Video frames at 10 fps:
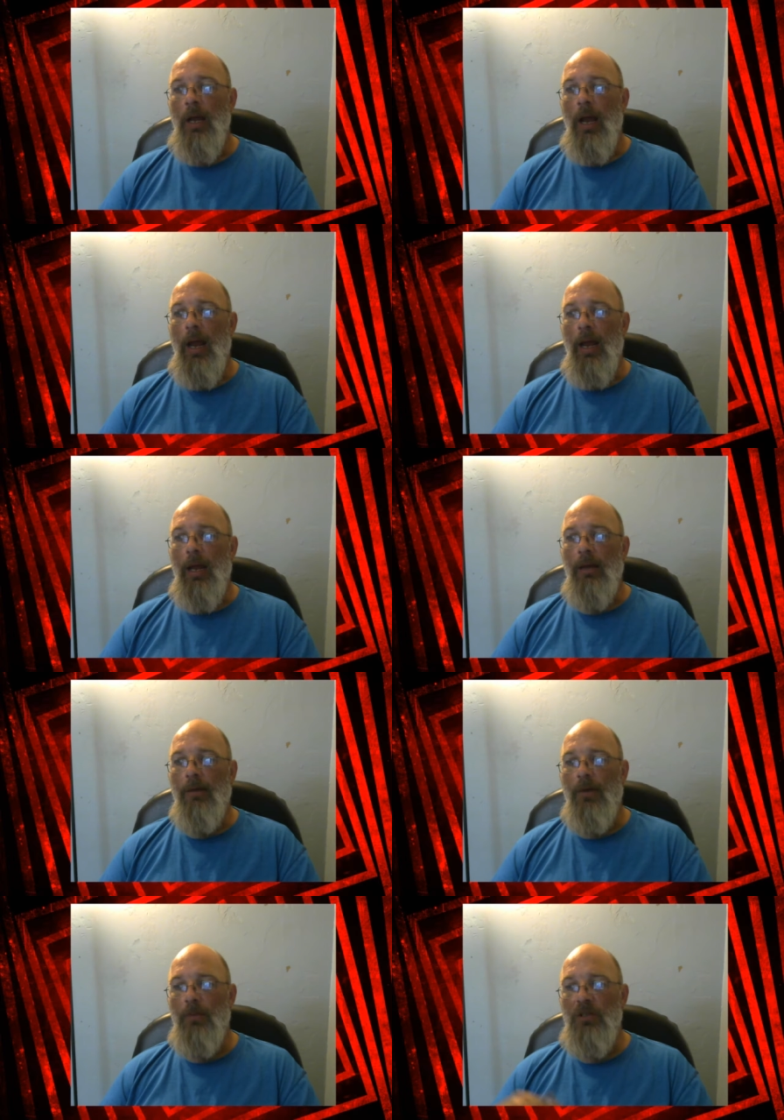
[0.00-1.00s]
And
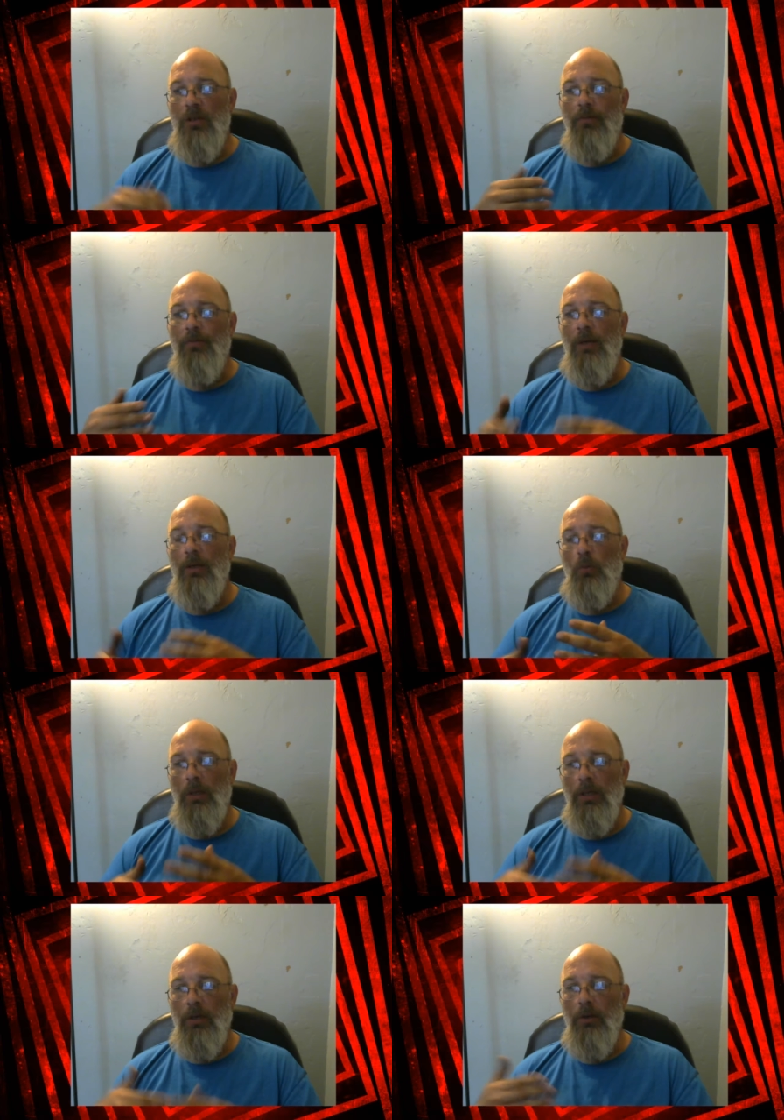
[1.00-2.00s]
if I'm still feeling
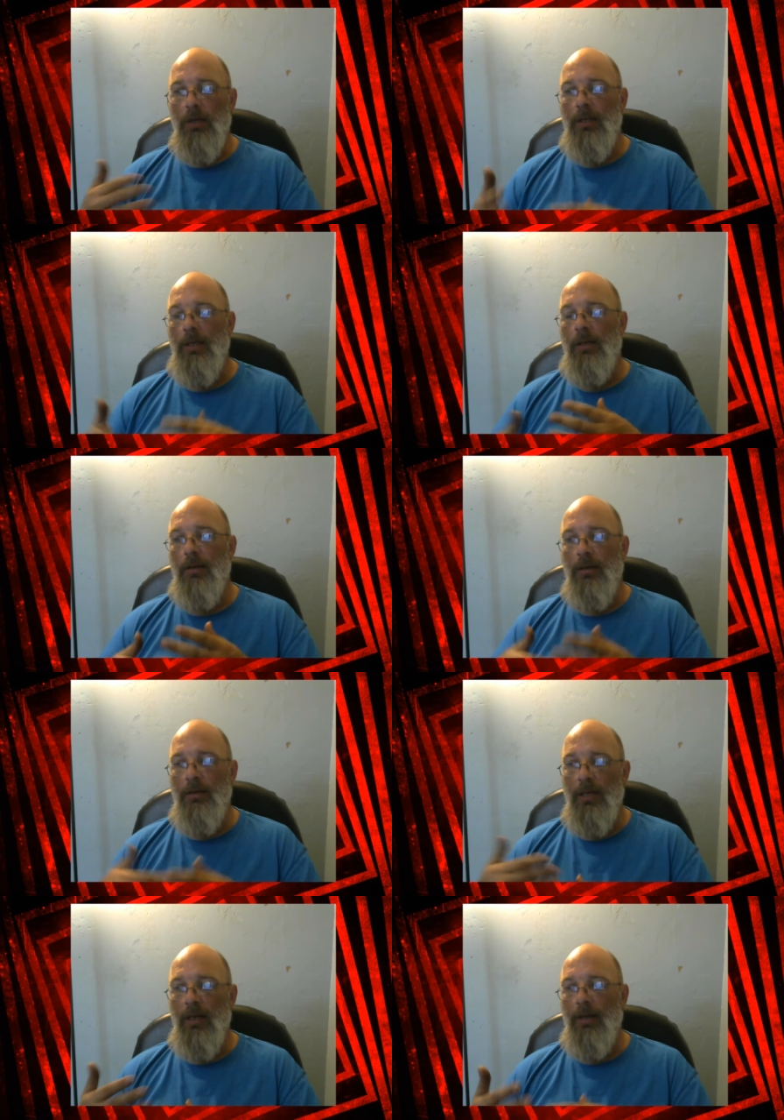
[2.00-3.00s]
really good at the end of the
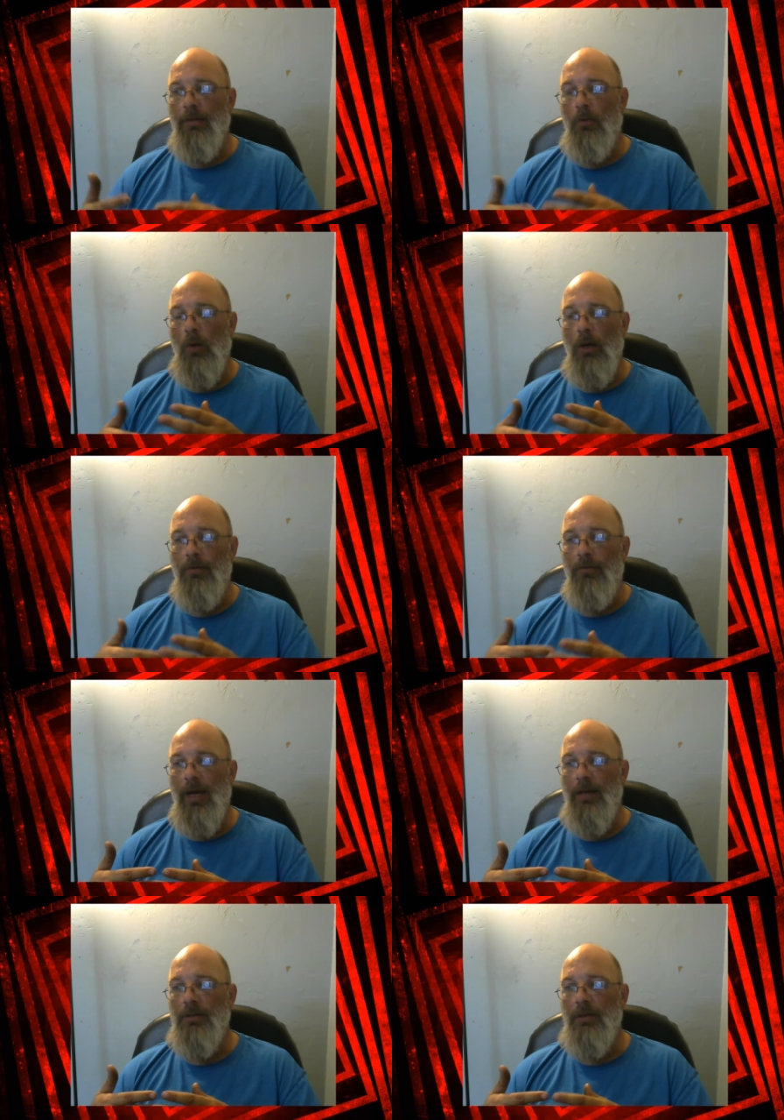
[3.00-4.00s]
10-day water
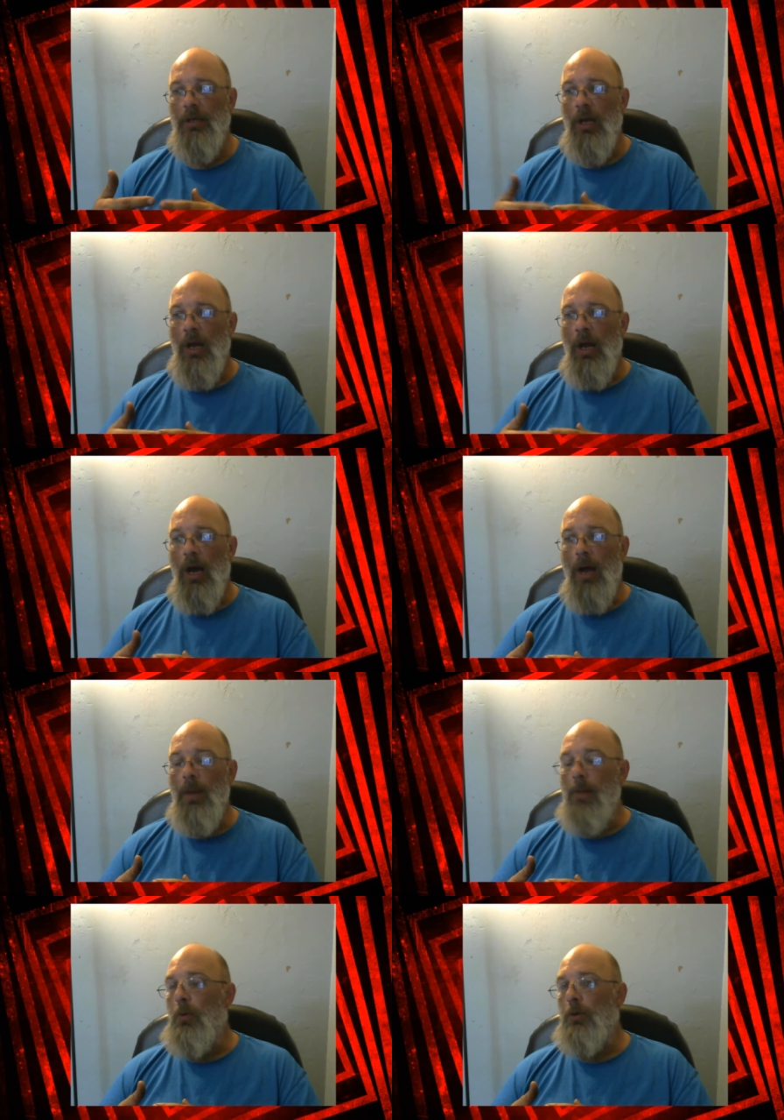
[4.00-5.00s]
fast, I
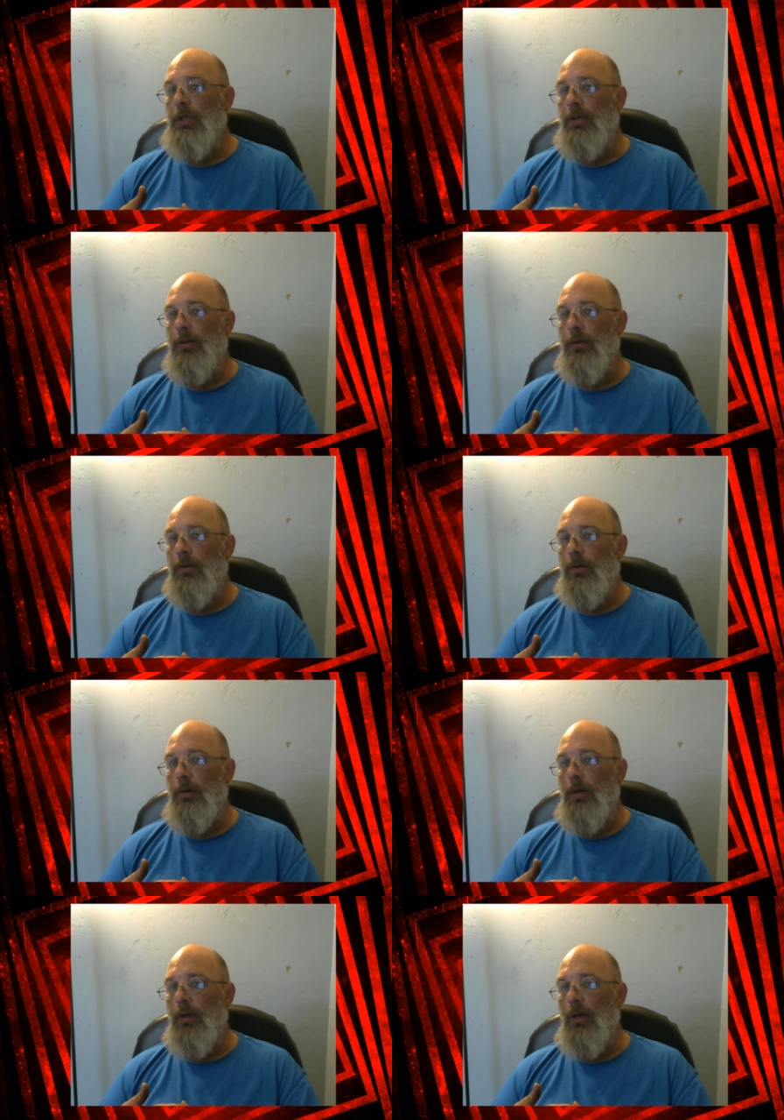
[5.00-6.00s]
might push it
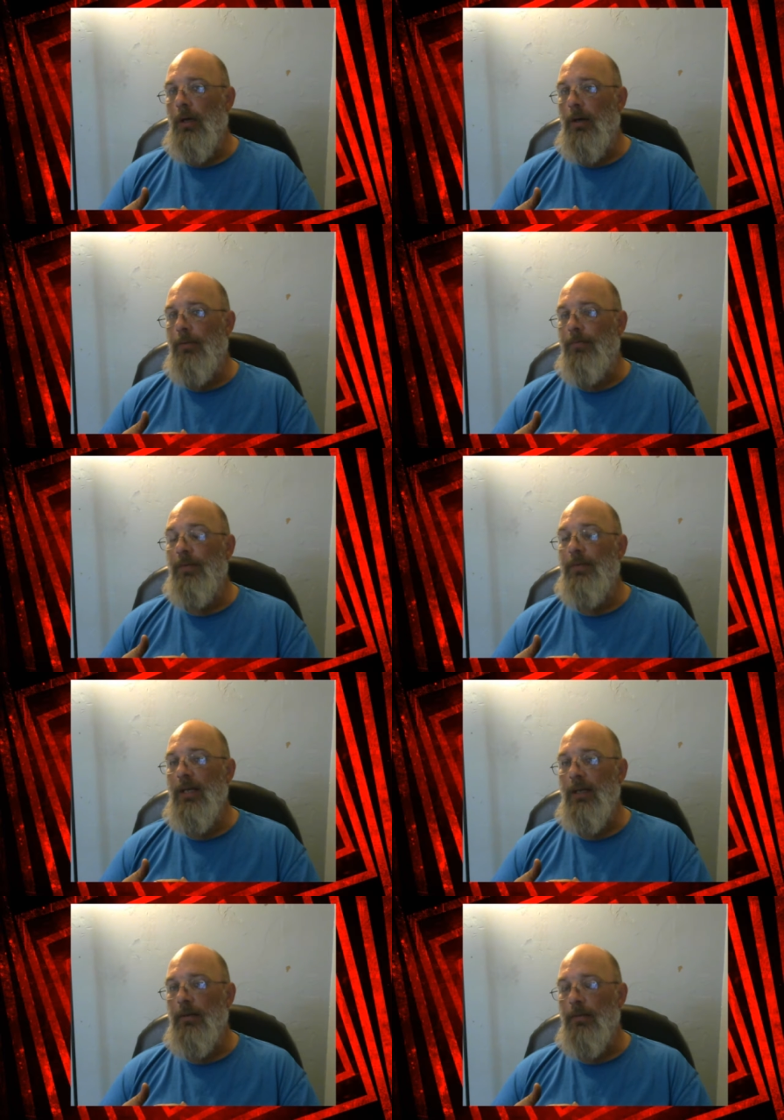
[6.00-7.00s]
to 15.